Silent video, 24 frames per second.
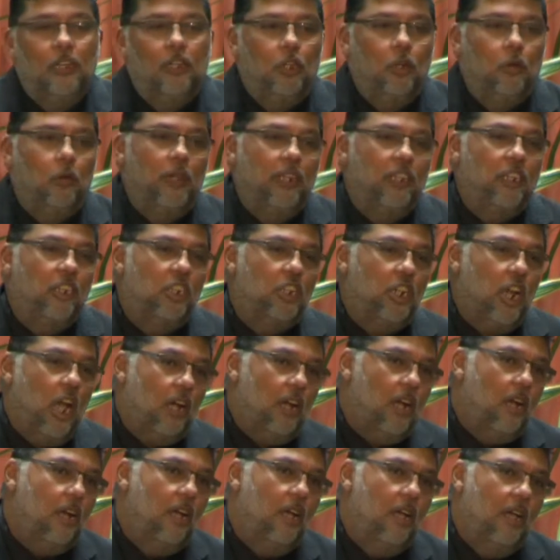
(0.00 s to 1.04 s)
Do we
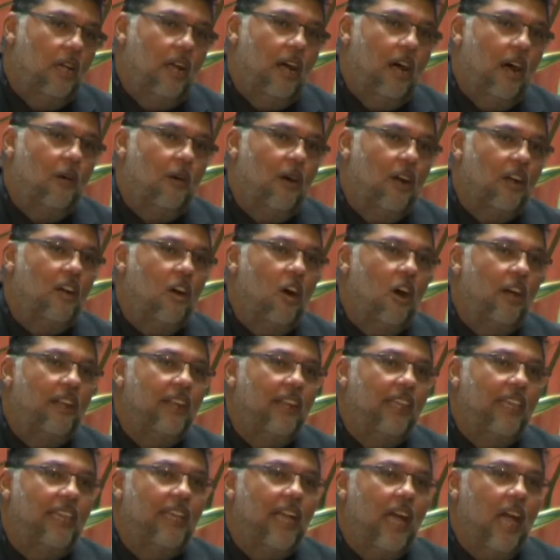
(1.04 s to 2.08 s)
chuck our
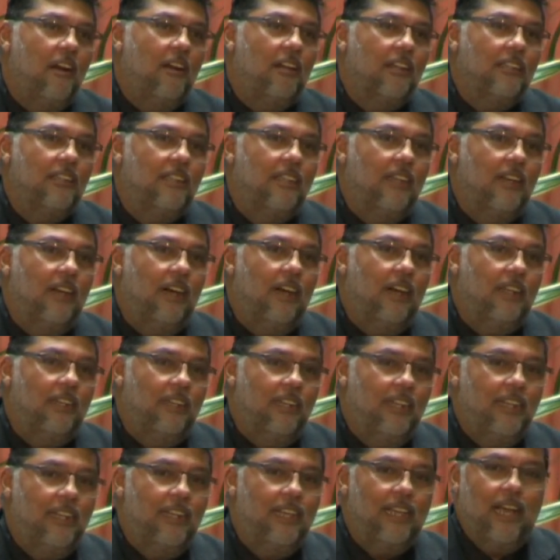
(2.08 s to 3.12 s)
godly character
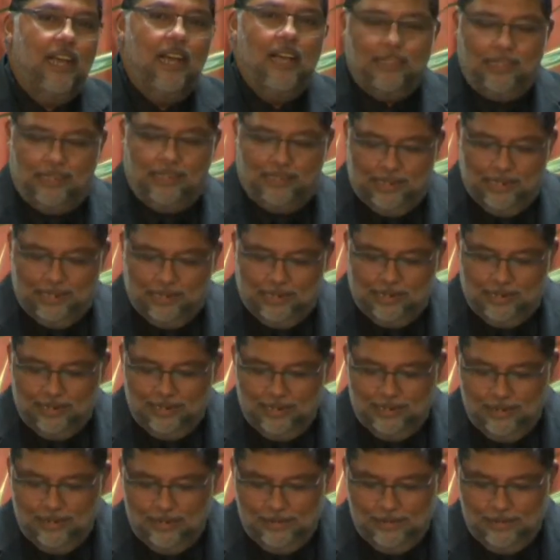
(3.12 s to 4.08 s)
under the car seat